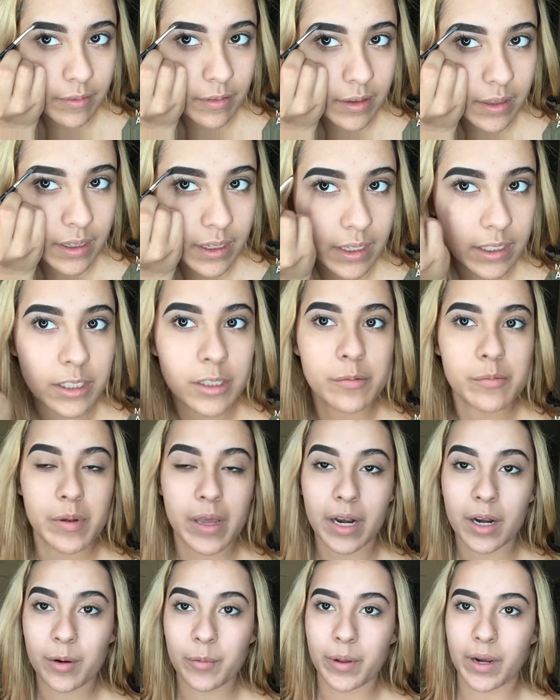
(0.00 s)
feel like I do
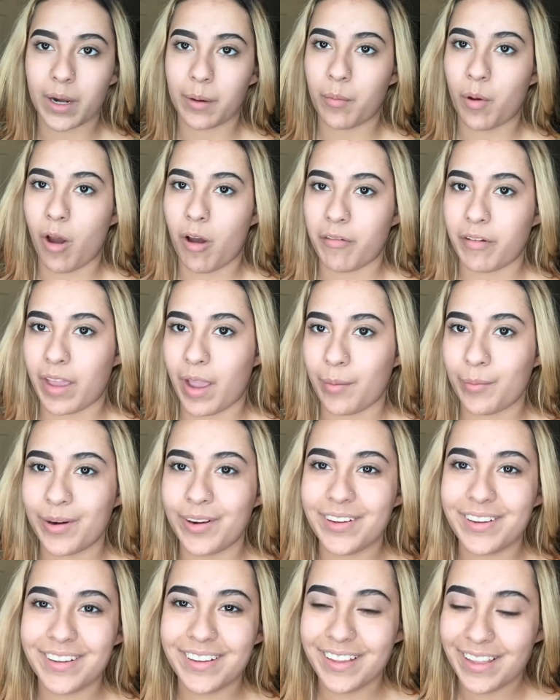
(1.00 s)
better when I'm off
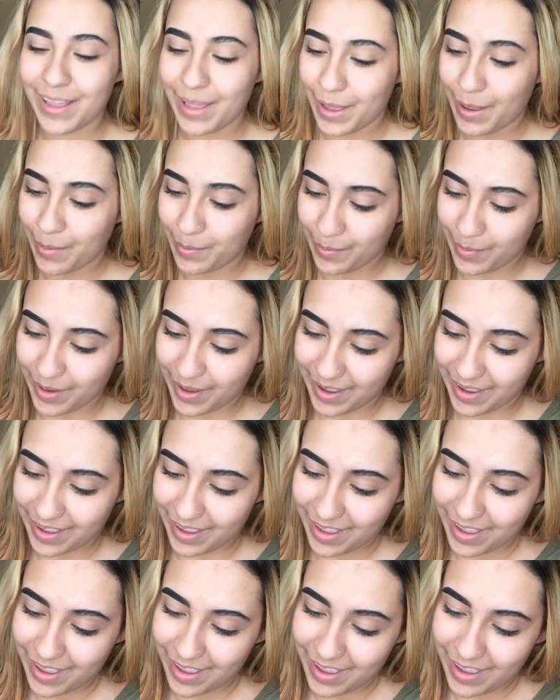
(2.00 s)
camera.
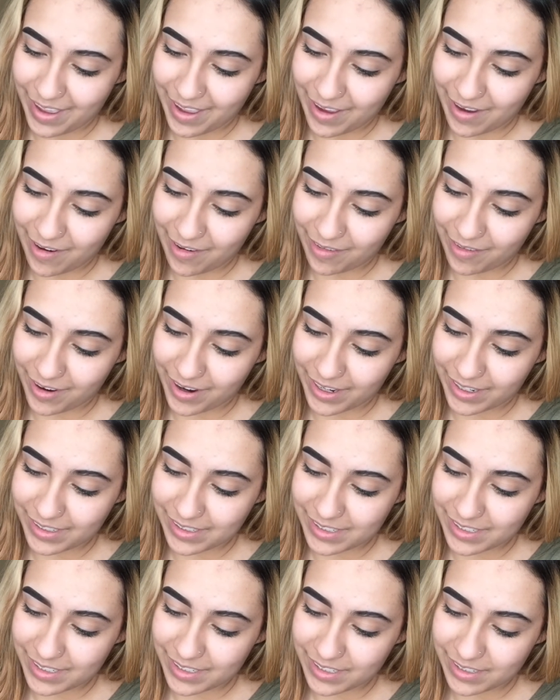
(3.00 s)
But,
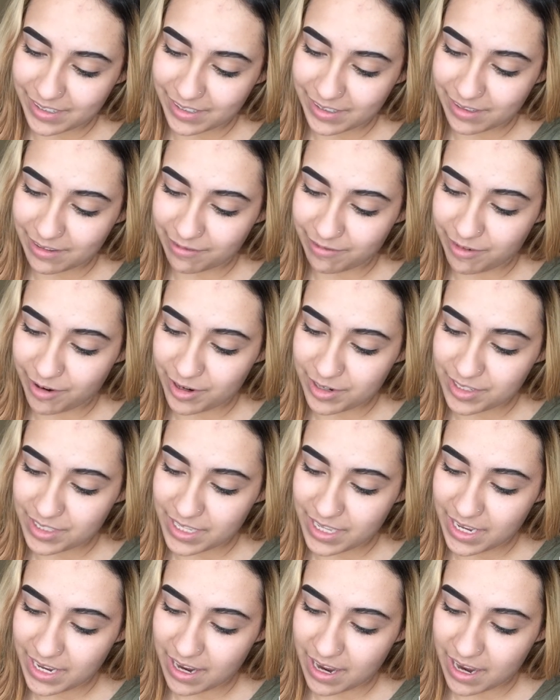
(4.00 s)
alright. The
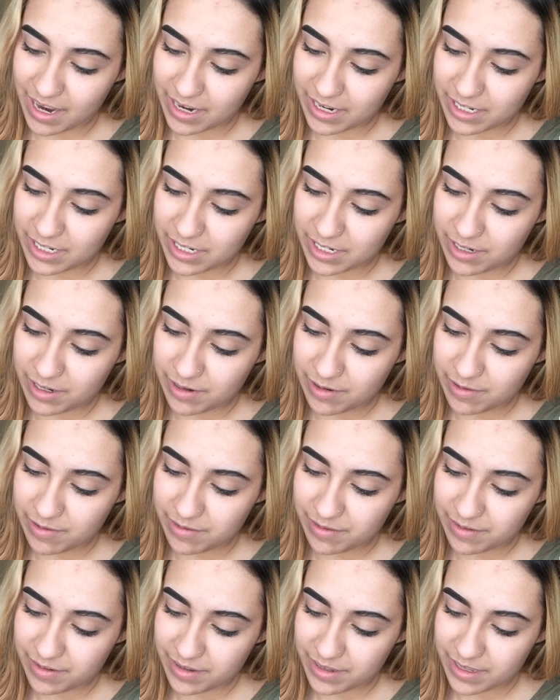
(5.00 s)
first thing I
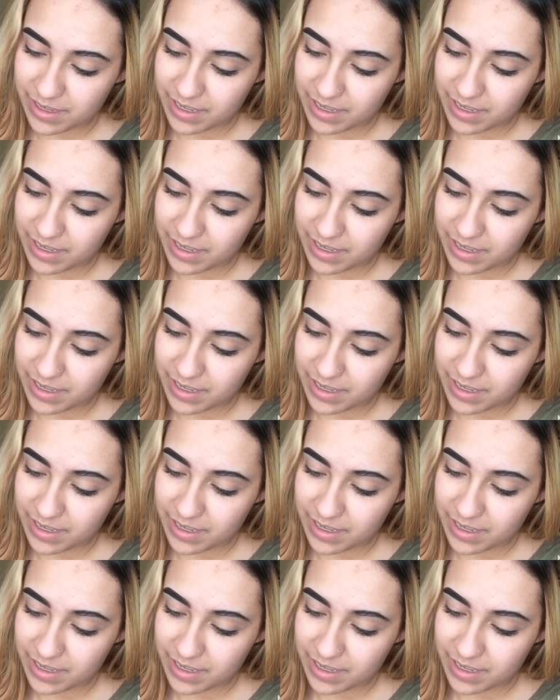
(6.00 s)
do